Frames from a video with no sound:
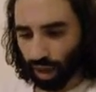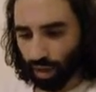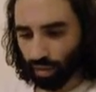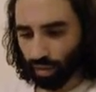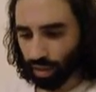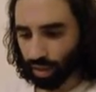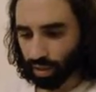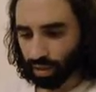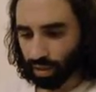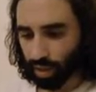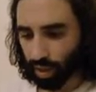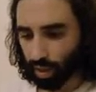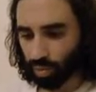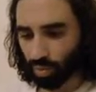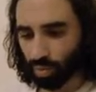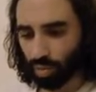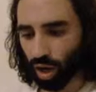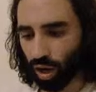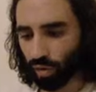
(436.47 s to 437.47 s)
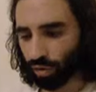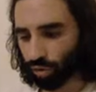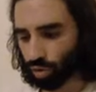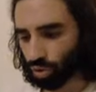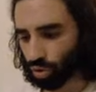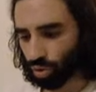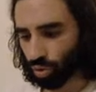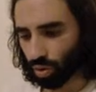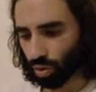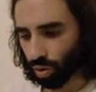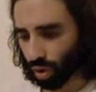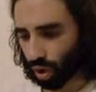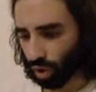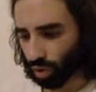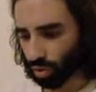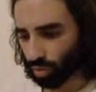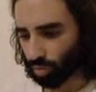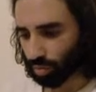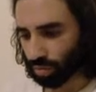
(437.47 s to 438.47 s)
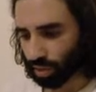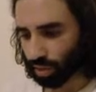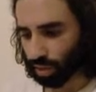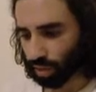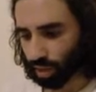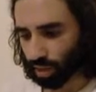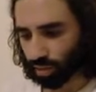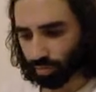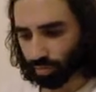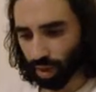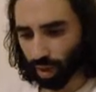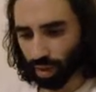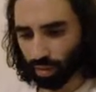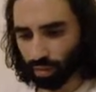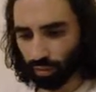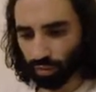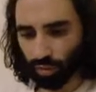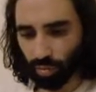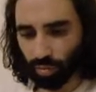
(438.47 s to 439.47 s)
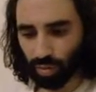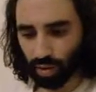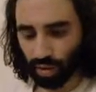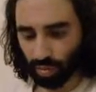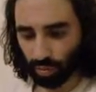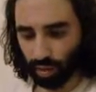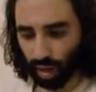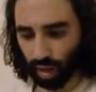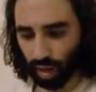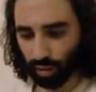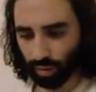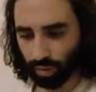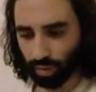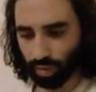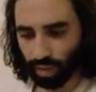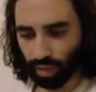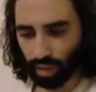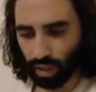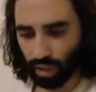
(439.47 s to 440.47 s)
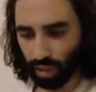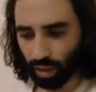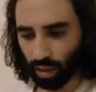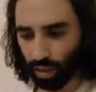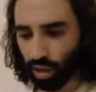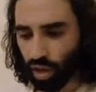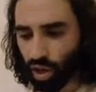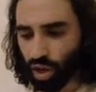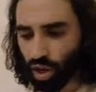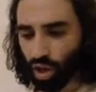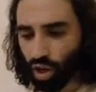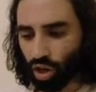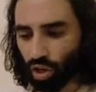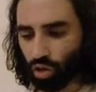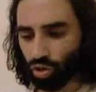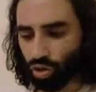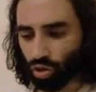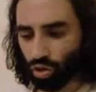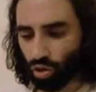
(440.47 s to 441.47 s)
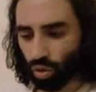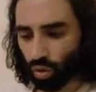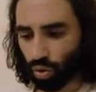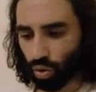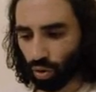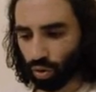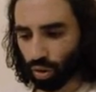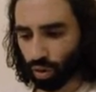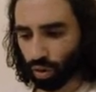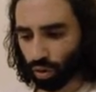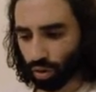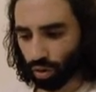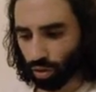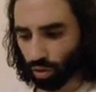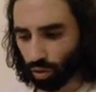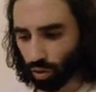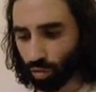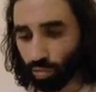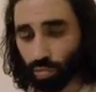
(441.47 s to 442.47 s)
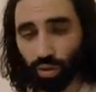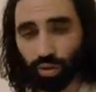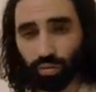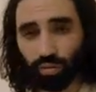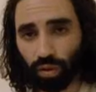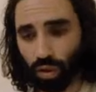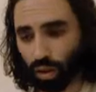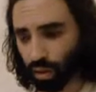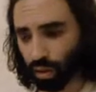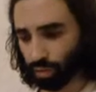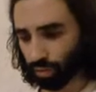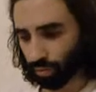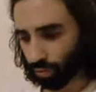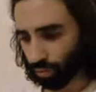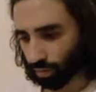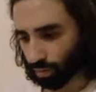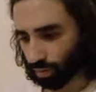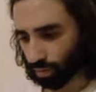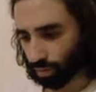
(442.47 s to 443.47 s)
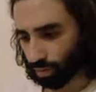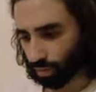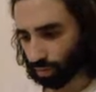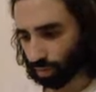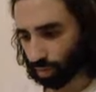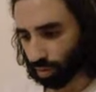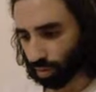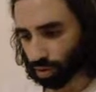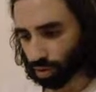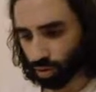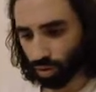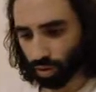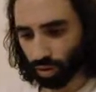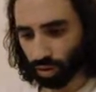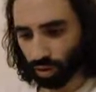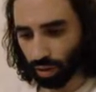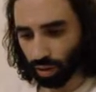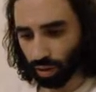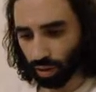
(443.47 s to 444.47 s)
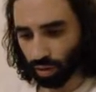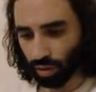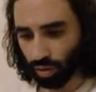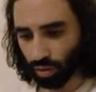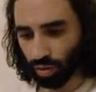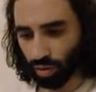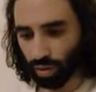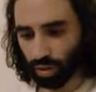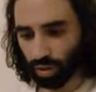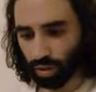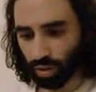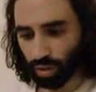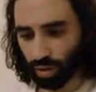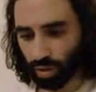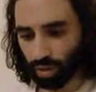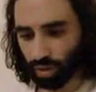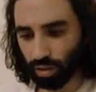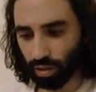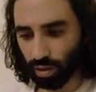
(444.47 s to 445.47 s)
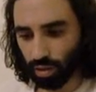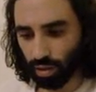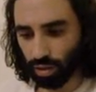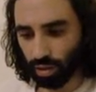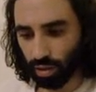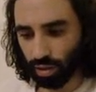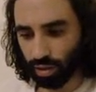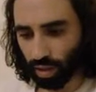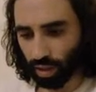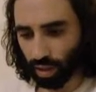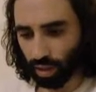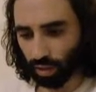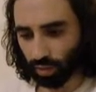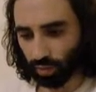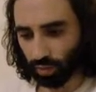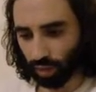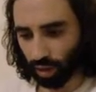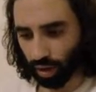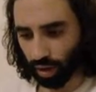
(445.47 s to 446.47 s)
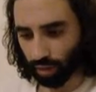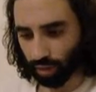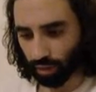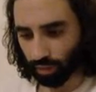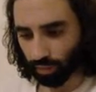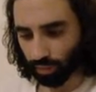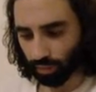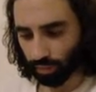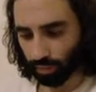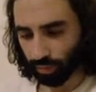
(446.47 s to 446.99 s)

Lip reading: And they set up rivals to Allah to mislead men from His path. Say, enjoy your brief life, but certainly your destination is hellfire.